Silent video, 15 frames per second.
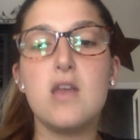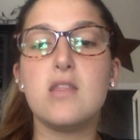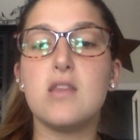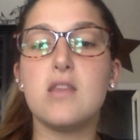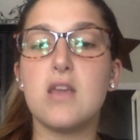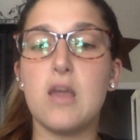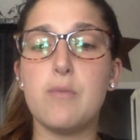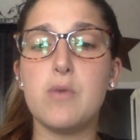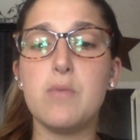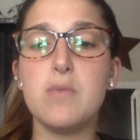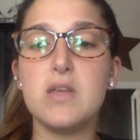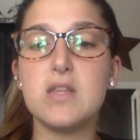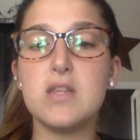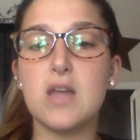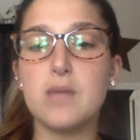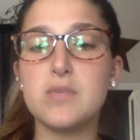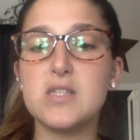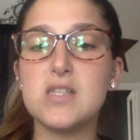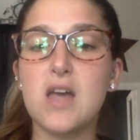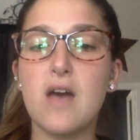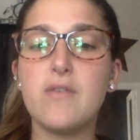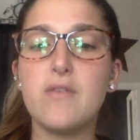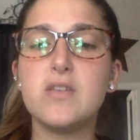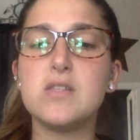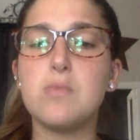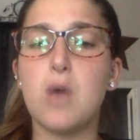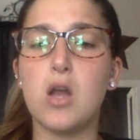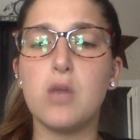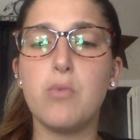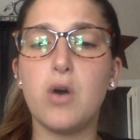The game can be adapted to have a
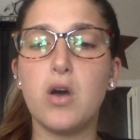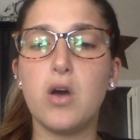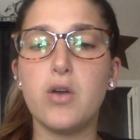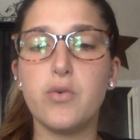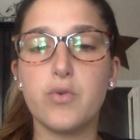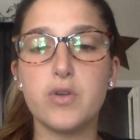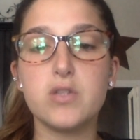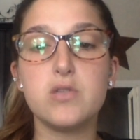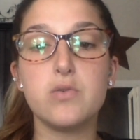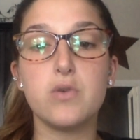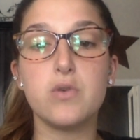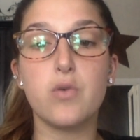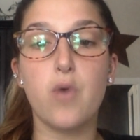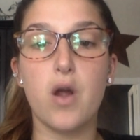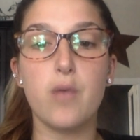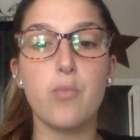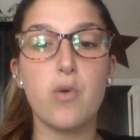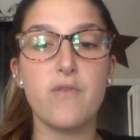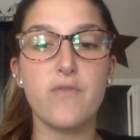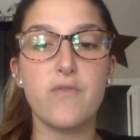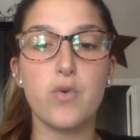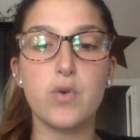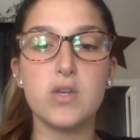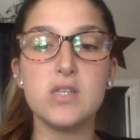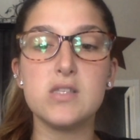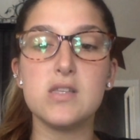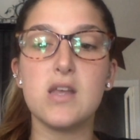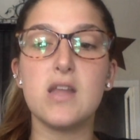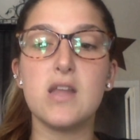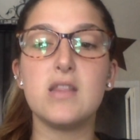smaller ball in order to require more focus,
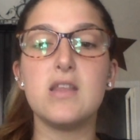and